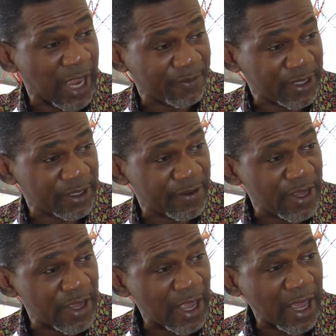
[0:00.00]
happening,
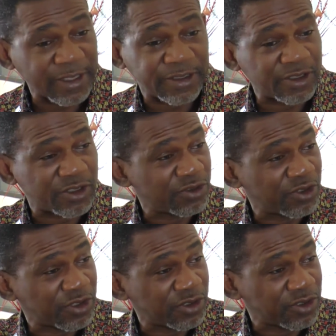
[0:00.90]
and it's
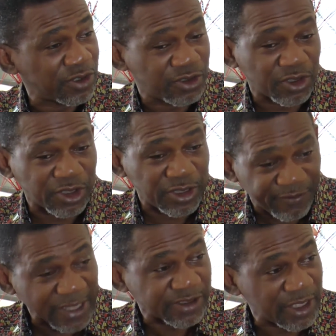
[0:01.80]
such a
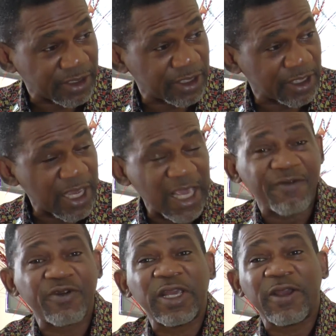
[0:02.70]
devastating,
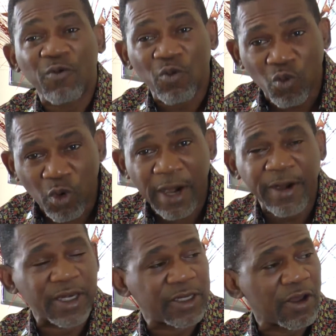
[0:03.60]
even
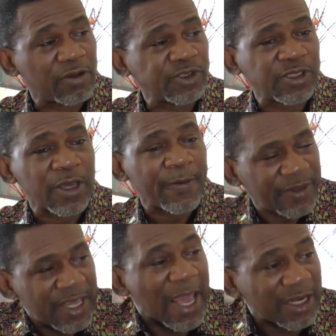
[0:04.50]
where it comes,
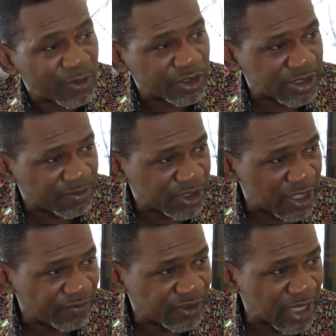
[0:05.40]
the animals
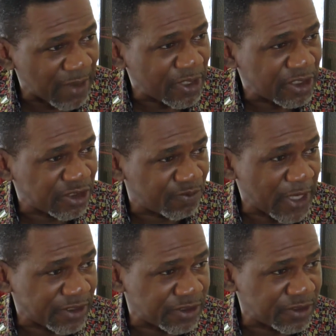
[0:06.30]
themselves are being
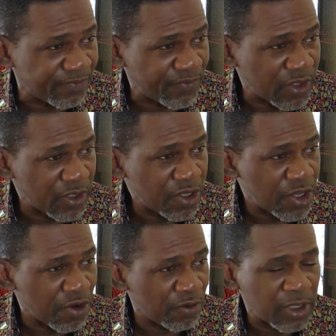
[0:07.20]
displaced,
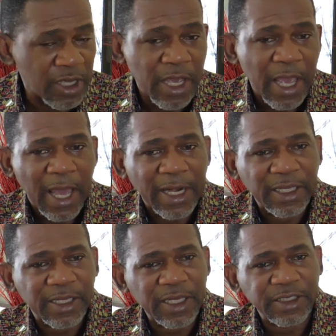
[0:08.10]
and
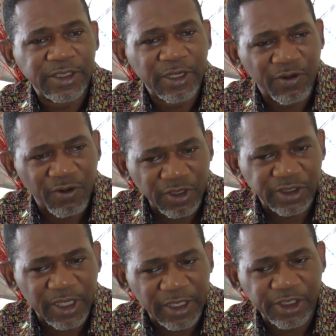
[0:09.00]
I think it's a
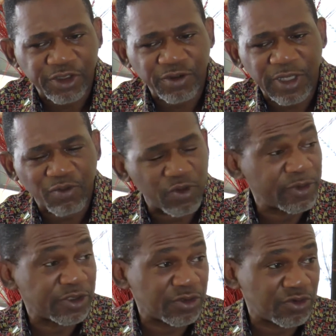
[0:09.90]
critical issue that we
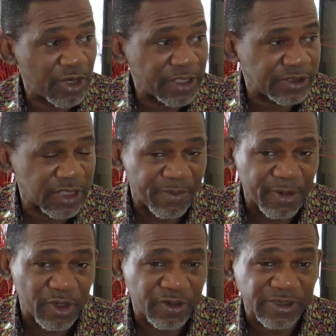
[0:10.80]
must address. I
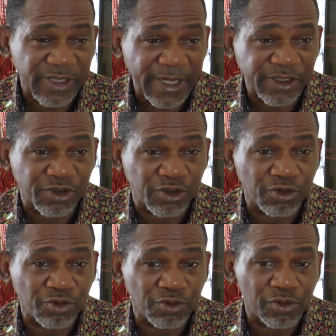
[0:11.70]
mean, because next
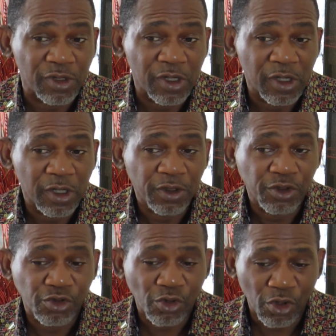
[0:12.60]
to
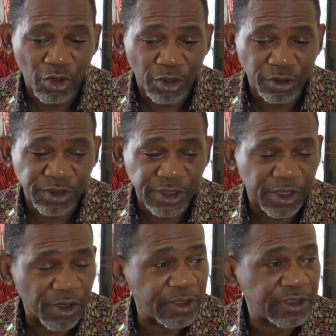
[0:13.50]
your
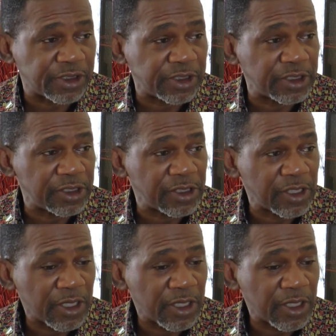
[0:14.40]
security,